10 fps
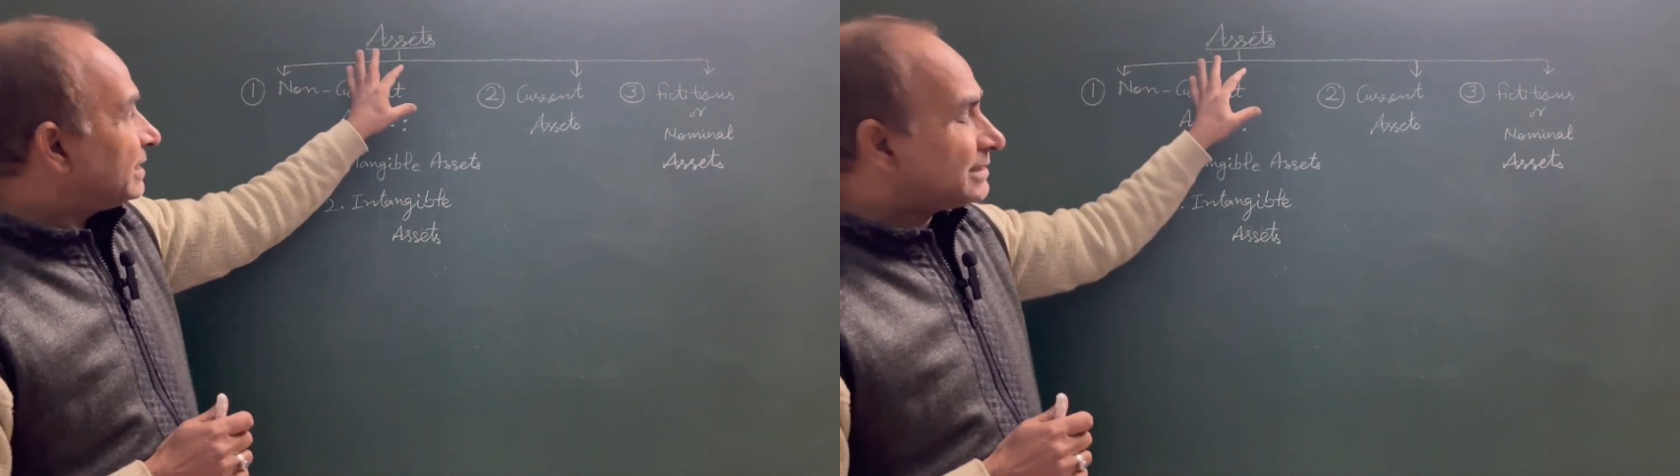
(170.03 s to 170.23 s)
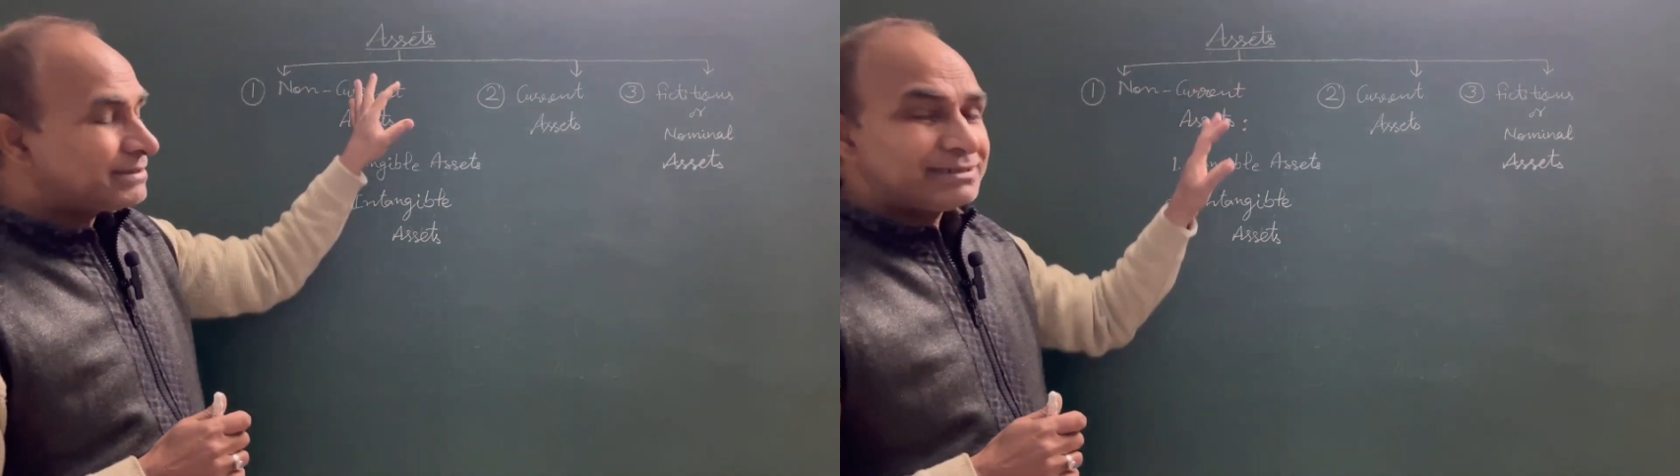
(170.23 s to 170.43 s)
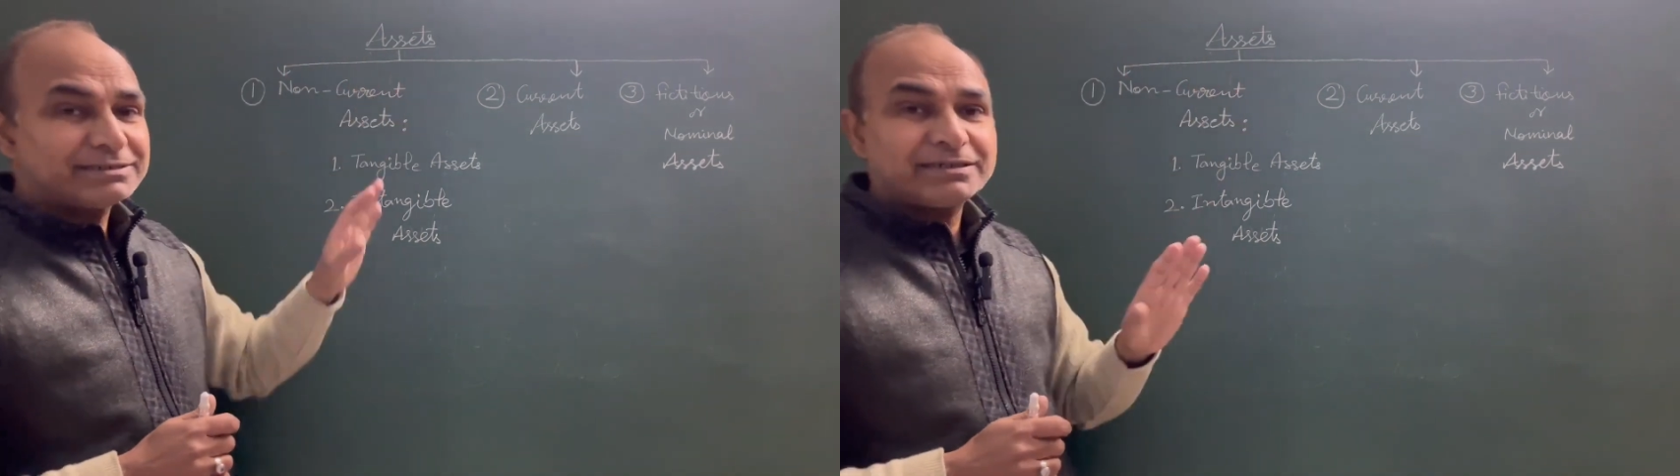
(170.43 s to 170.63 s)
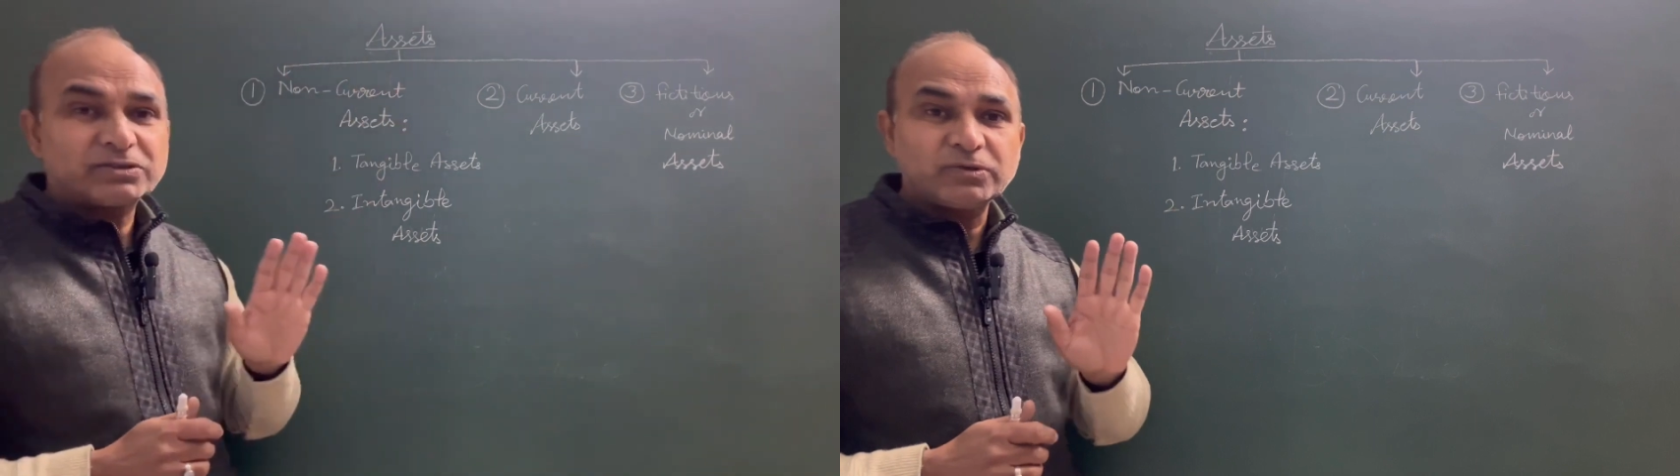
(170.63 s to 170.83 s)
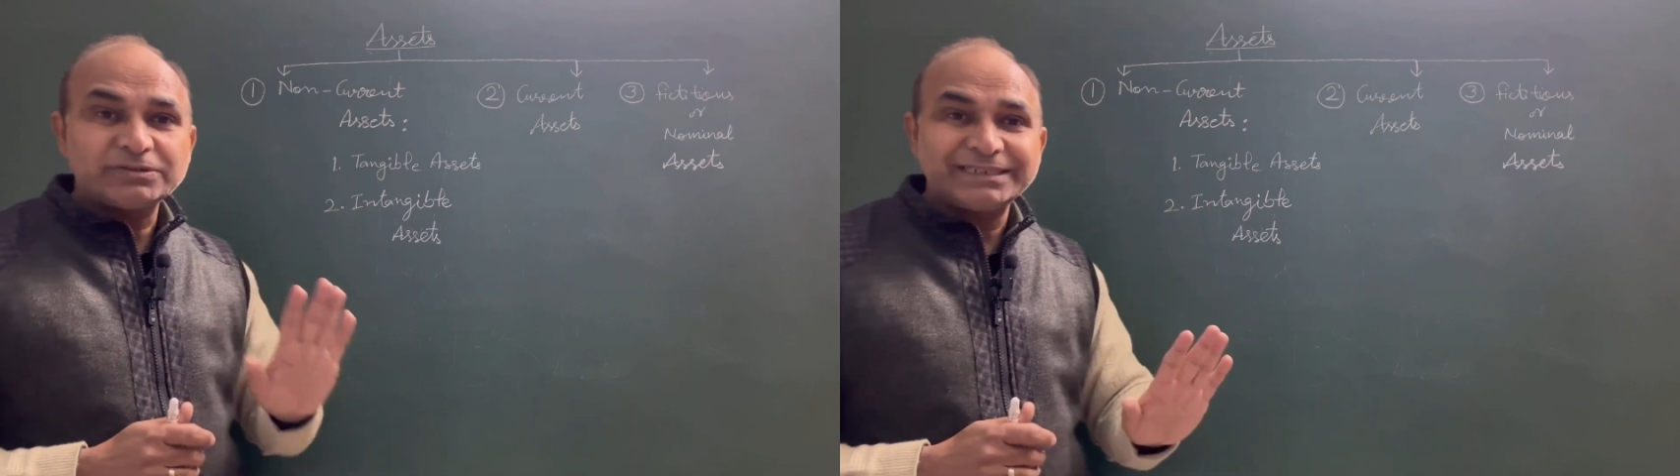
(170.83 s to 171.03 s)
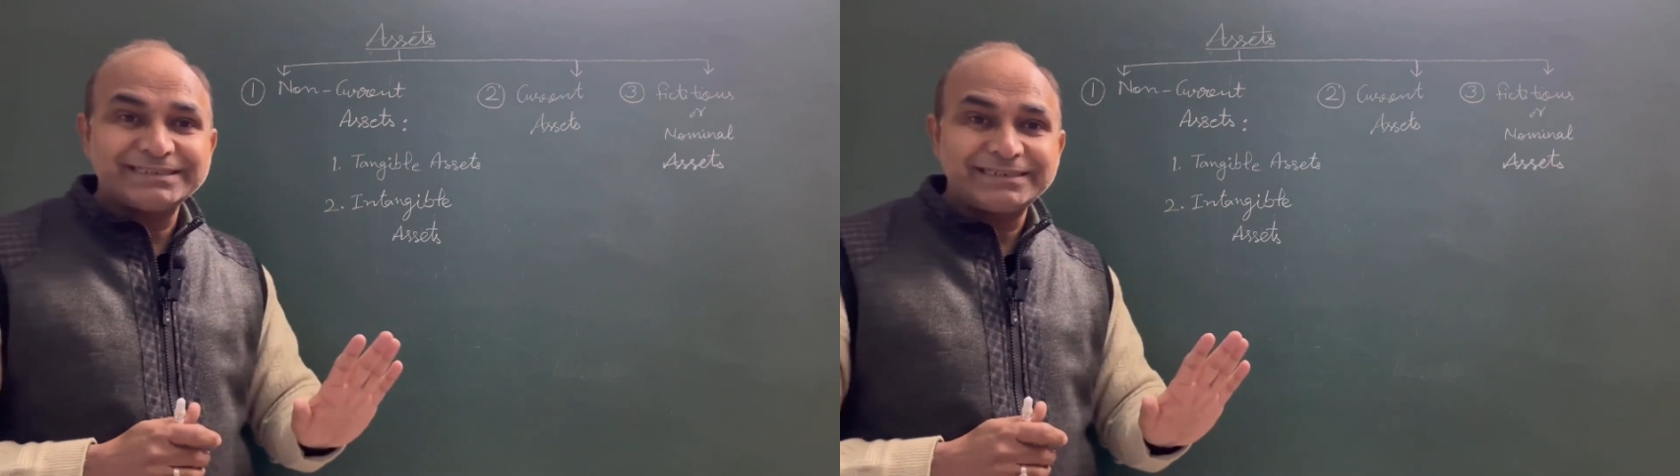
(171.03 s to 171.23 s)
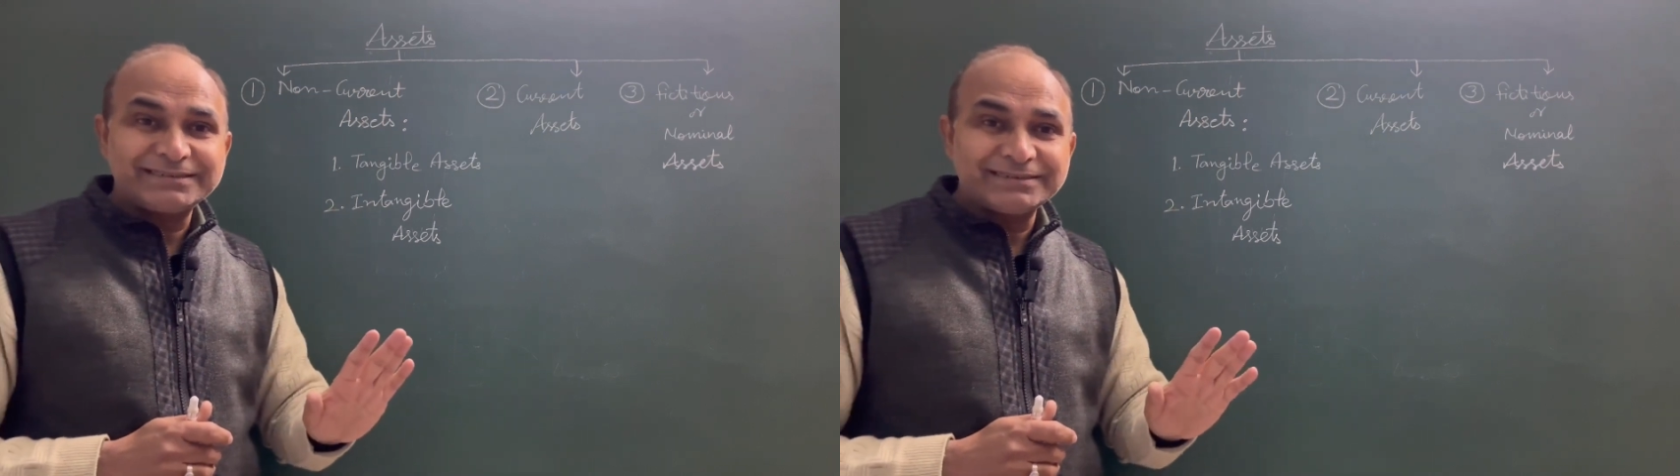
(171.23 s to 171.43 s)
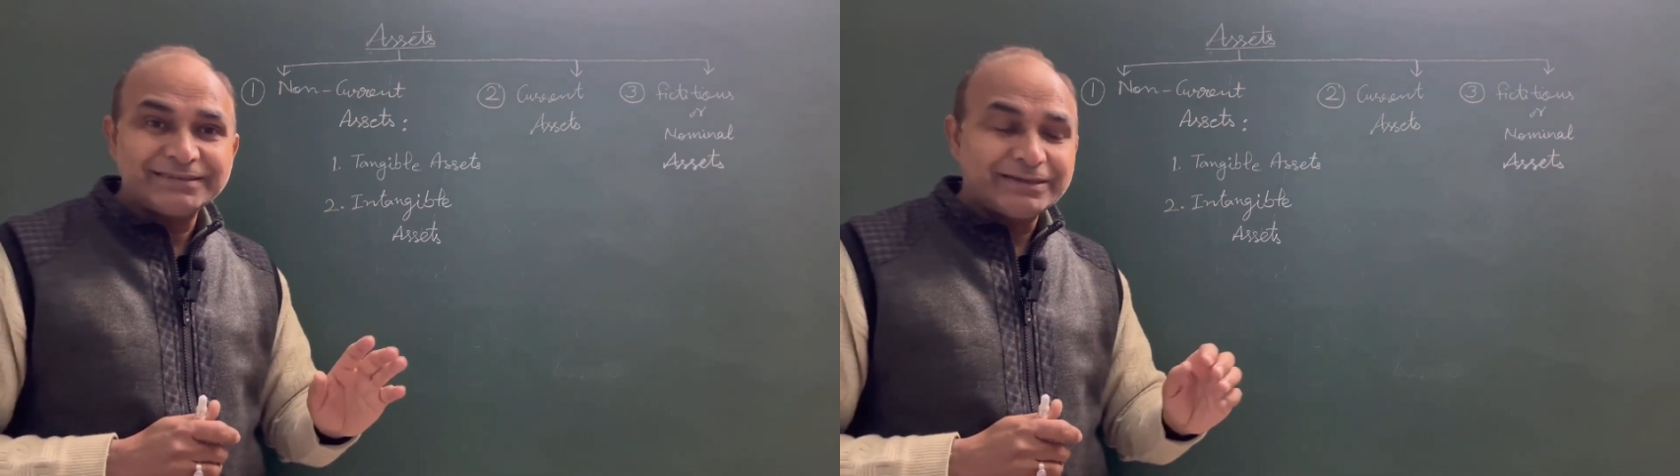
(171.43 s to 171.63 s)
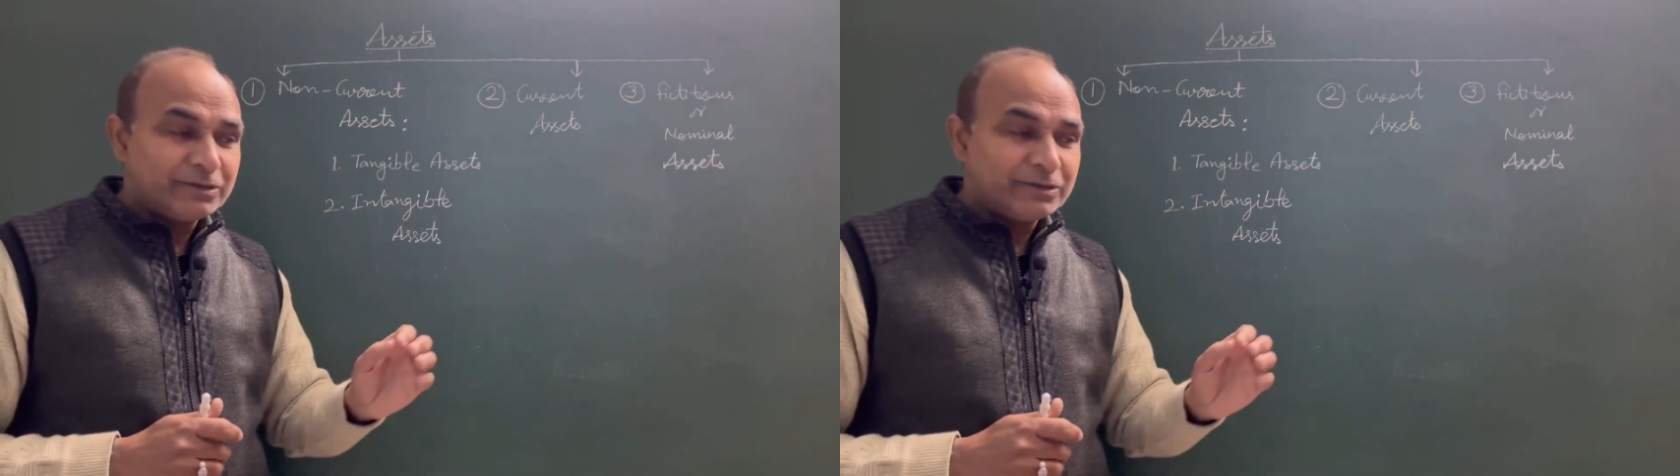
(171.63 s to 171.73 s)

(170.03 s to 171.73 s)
assets are those assets